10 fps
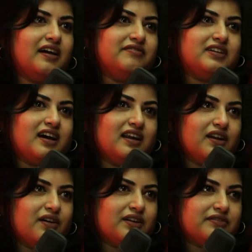I've done a
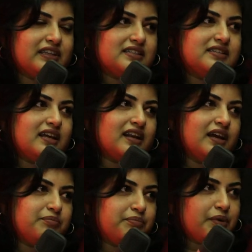lot of things that
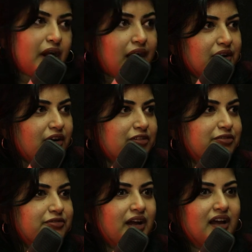I'm proud of.
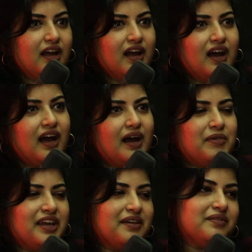Mm. I'm
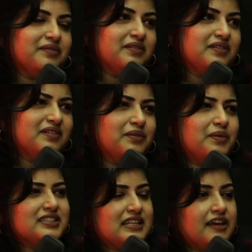like,
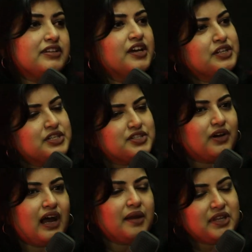what's left? So
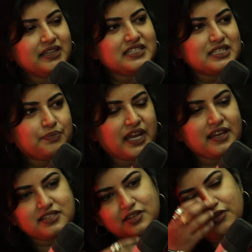I'm in this
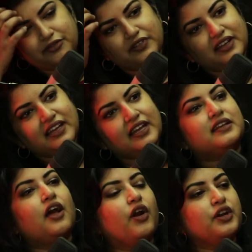space of
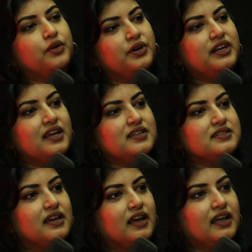it on good days,
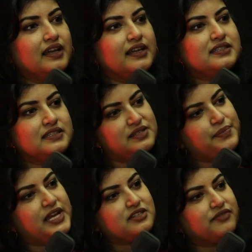it's the
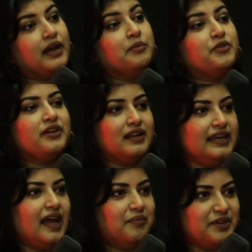space of I'm really
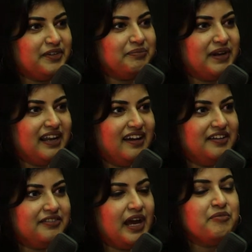happy with my life.
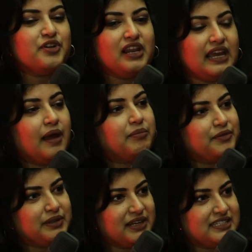I'm right. really happy
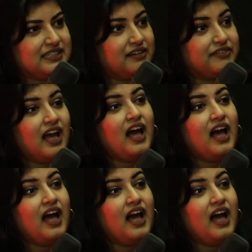with myself.